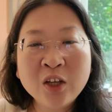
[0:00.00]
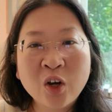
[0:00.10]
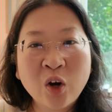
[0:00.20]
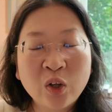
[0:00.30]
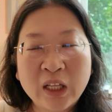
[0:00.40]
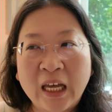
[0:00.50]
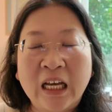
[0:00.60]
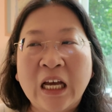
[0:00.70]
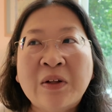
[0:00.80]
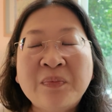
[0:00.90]

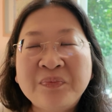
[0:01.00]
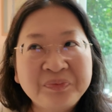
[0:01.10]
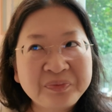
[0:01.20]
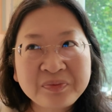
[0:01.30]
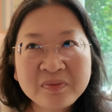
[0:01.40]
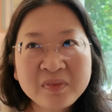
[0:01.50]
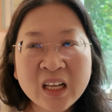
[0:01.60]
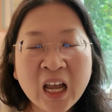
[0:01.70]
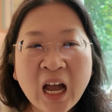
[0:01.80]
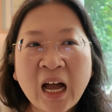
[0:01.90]
like
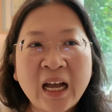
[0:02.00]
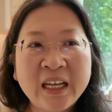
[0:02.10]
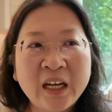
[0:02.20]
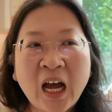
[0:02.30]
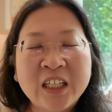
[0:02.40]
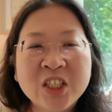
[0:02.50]
I